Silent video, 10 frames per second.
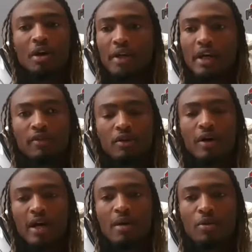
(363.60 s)
I definitely know
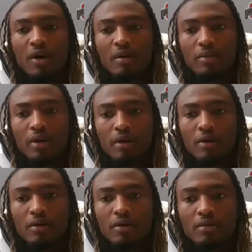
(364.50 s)
I got more in me.
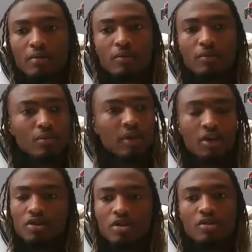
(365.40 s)
Me and
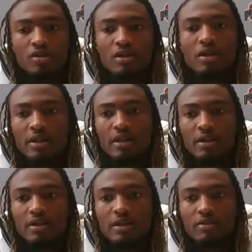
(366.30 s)
Coach Connors talked
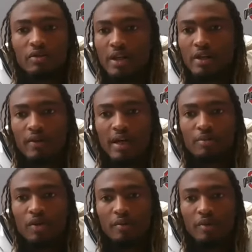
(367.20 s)
and said we definitely have
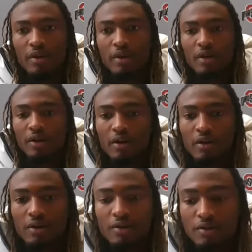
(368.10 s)
more in me.
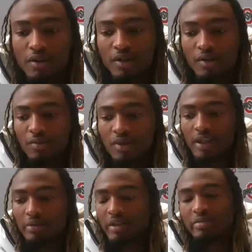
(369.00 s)
But
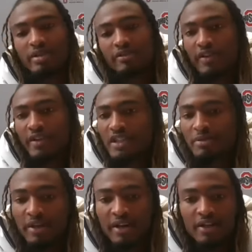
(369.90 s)
it was the first
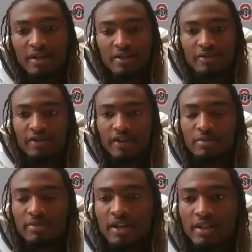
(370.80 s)

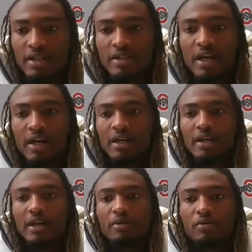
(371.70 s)
experience outside
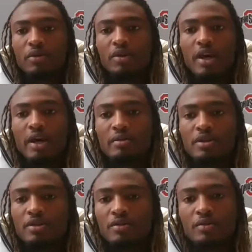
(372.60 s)
in a real game,
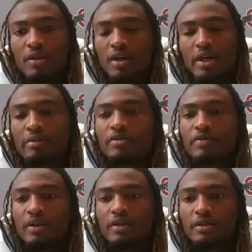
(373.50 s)
so it was
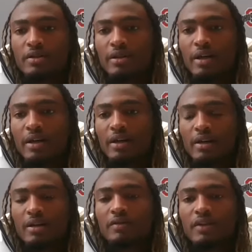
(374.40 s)
fun, and I
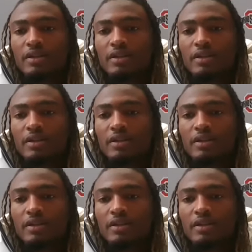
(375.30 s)
loved it.